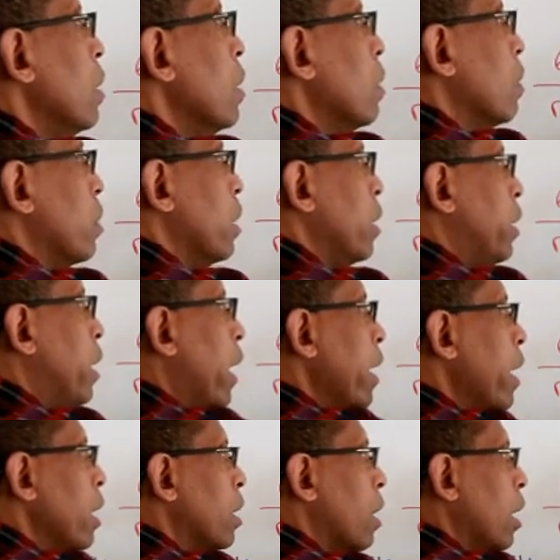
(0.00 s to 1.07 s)
So the
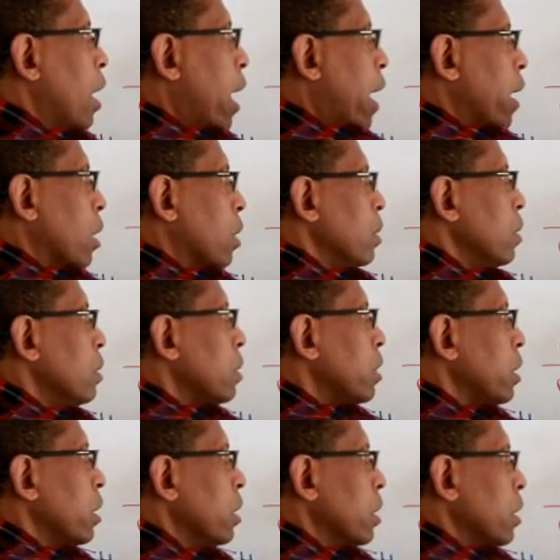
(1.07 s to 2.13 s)
dihedral angle
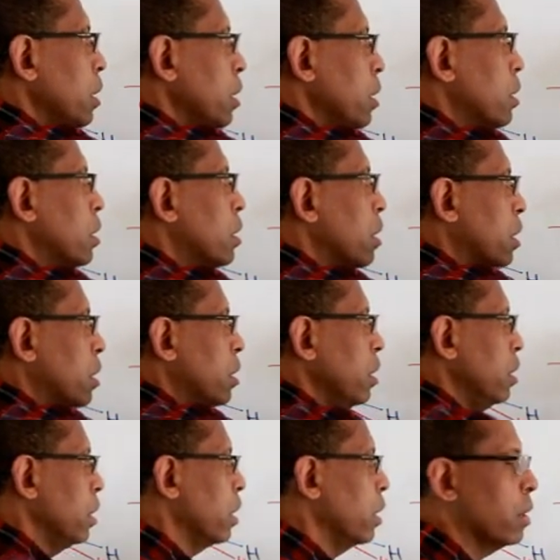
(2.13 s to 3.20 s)
here is 60
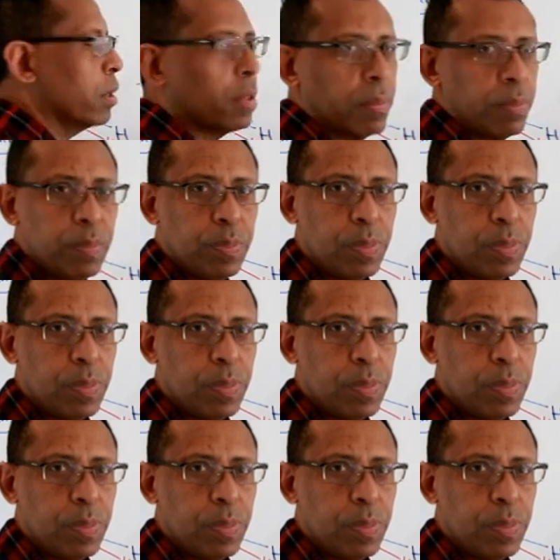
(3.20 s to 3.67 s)
degrees.